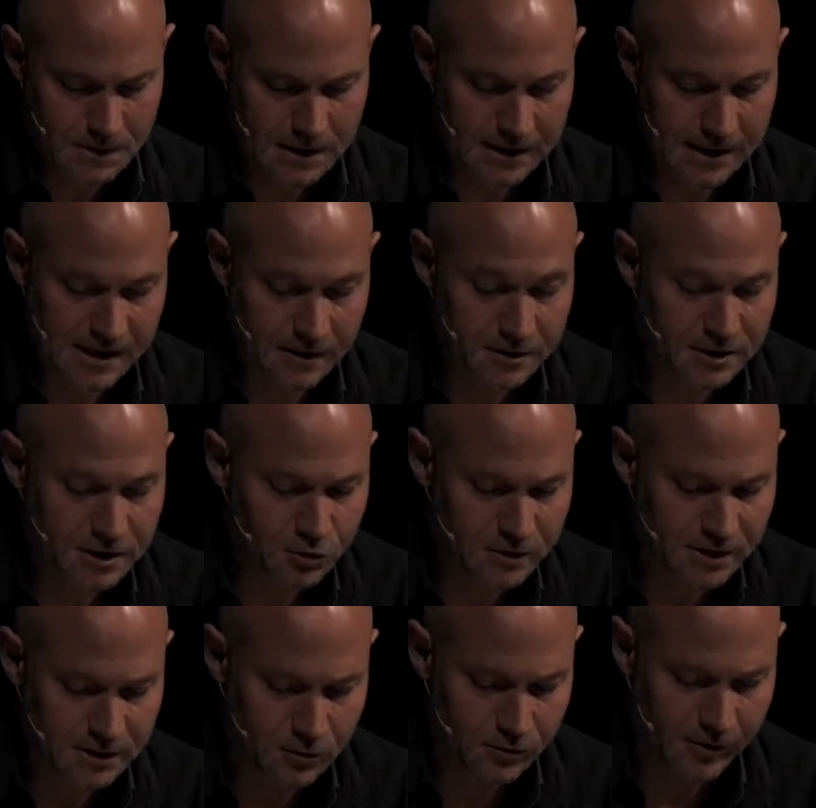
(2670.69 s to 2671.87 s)
It is our
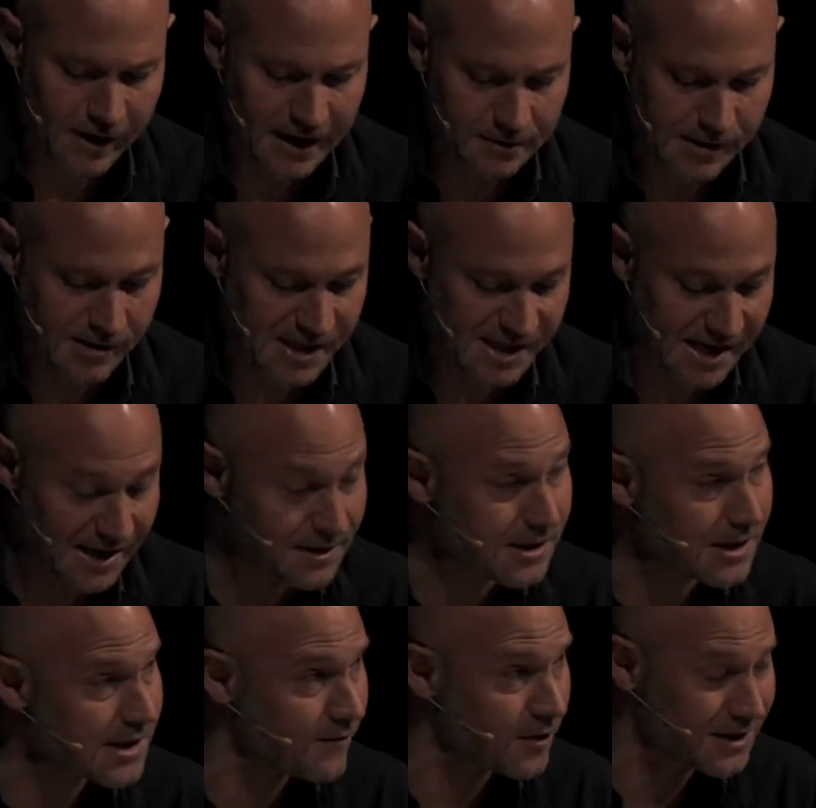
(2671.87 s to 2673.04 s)
duty to create a society
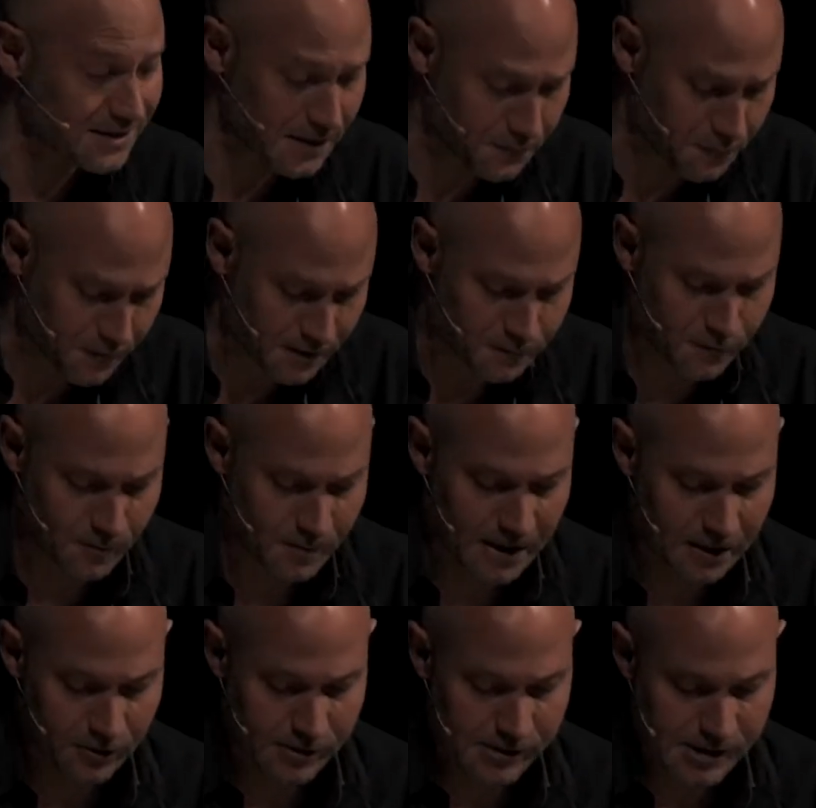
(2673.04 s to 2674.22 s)
that's very different from
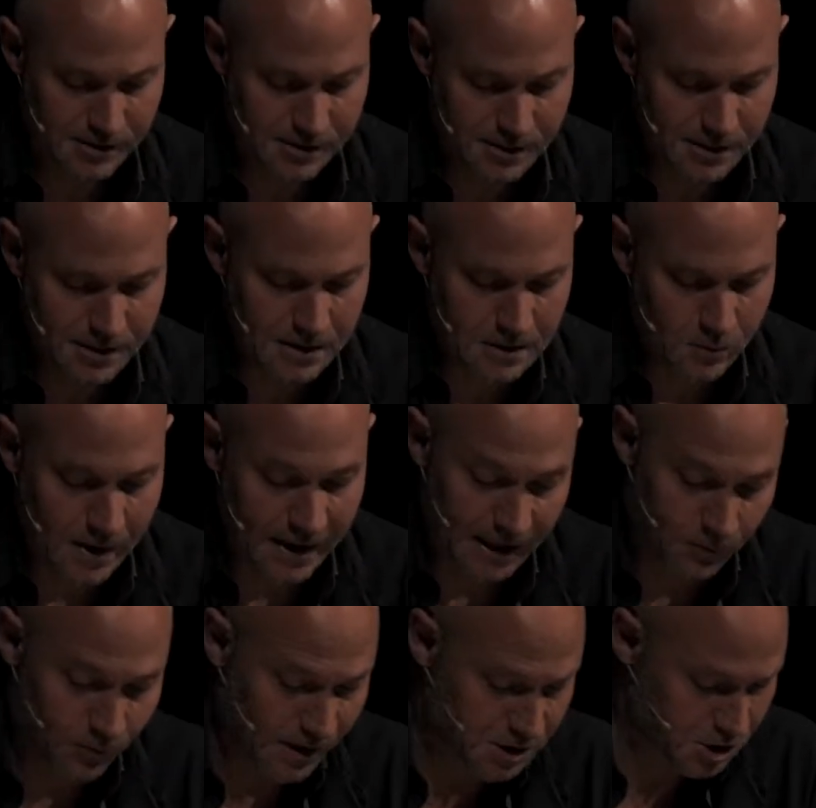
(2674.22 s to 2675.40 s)
ours, one
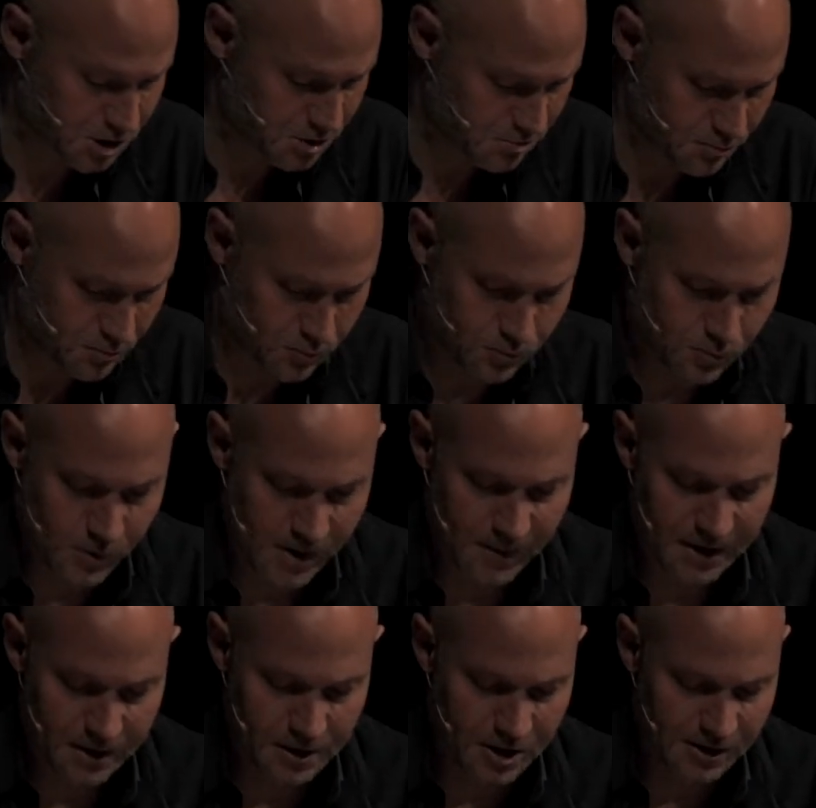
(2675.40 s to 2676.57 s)
in which
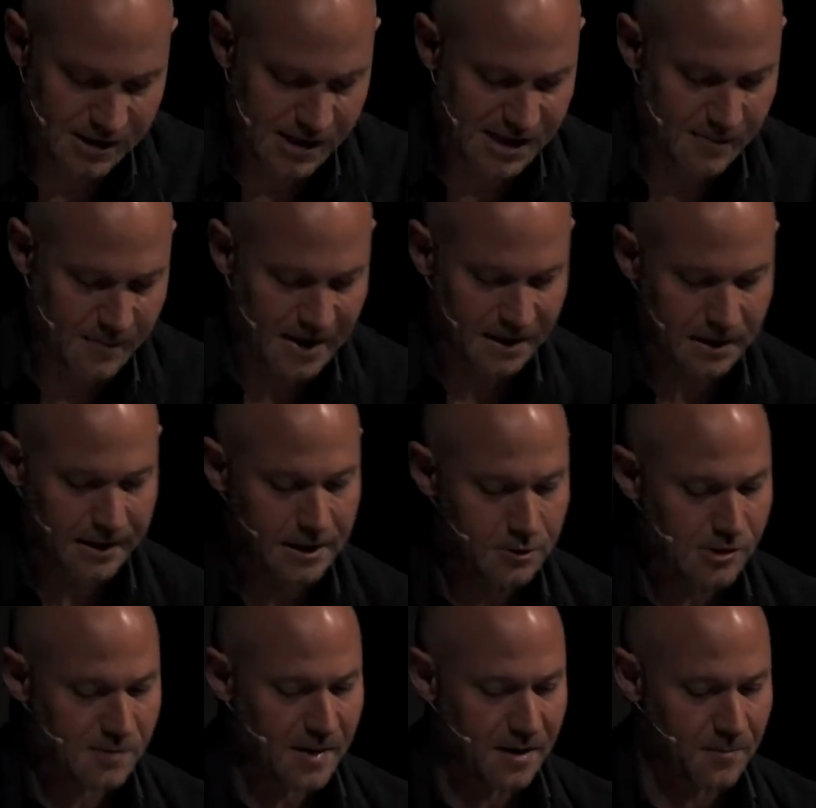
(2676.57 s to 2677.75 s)
women are not systematically
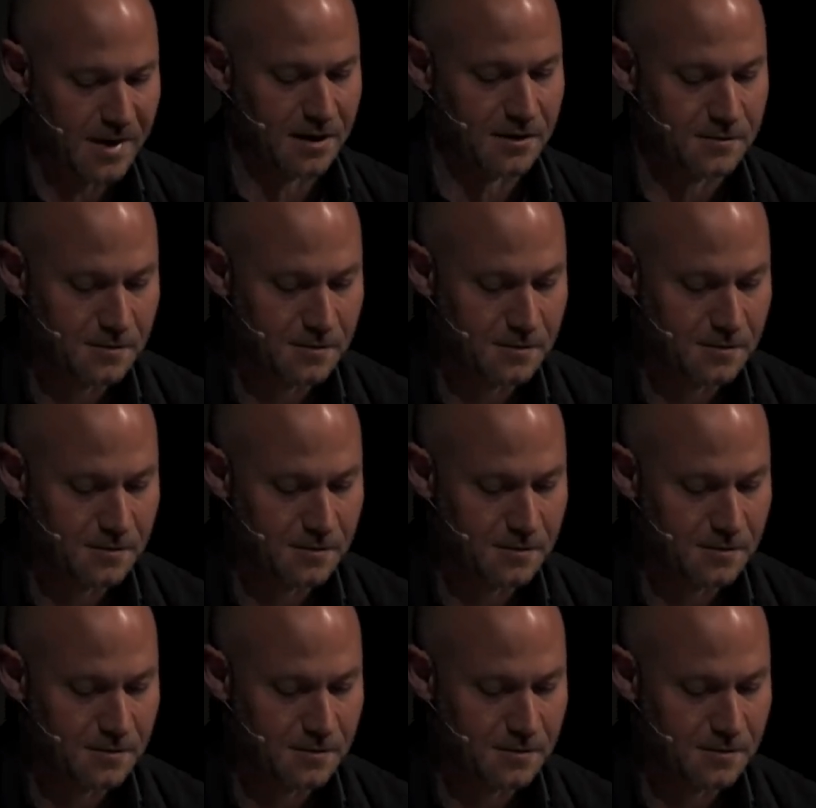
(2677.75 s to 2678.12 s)
used by men,